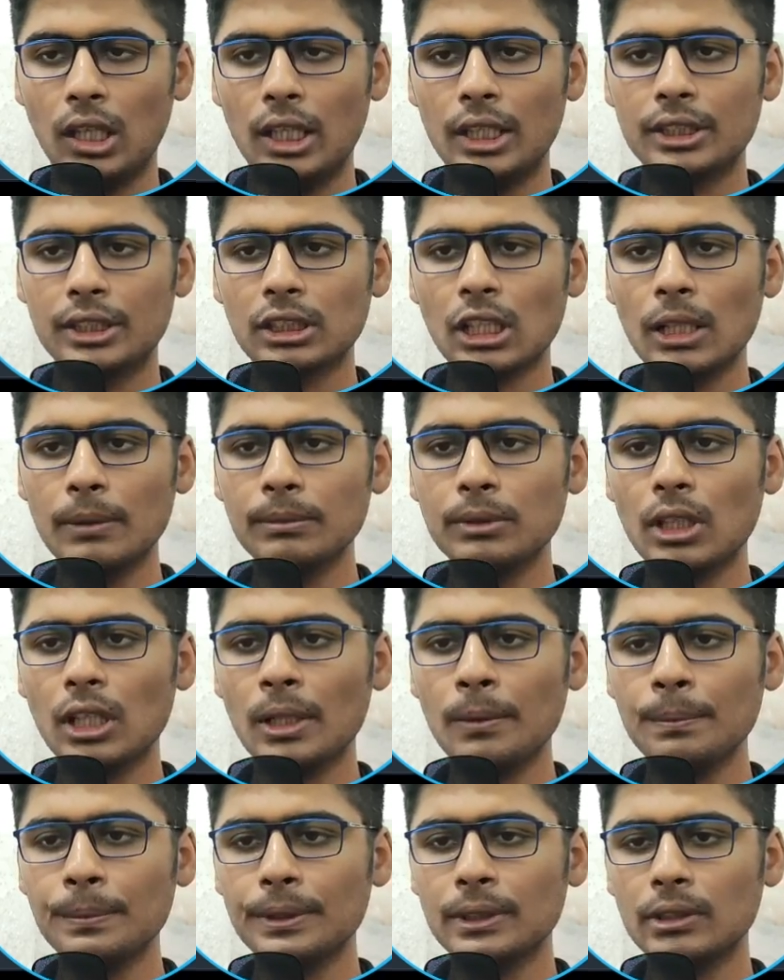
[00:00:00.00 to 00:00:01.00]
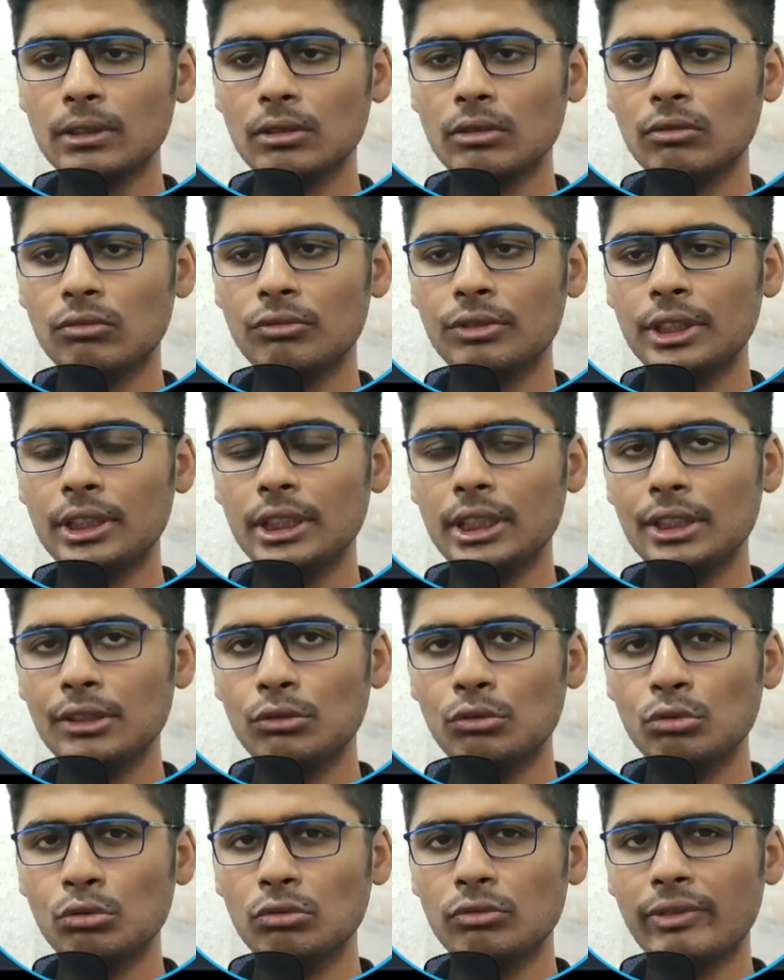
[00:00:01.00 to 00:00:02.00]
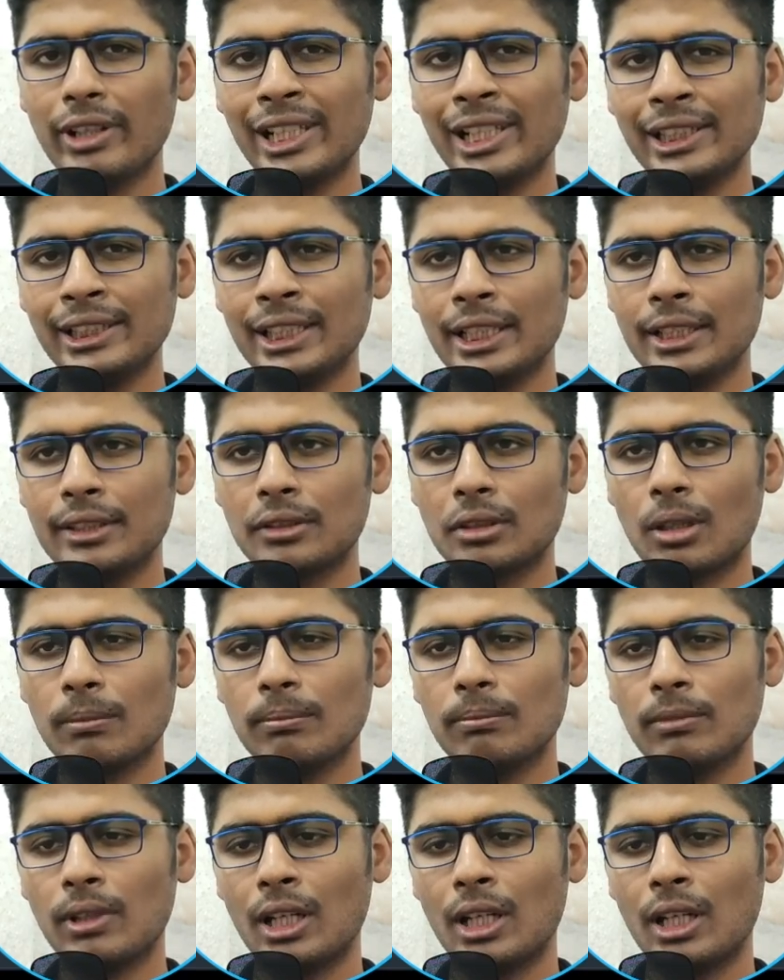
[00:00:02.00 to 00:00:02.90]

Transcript: Sometimes we need to validate some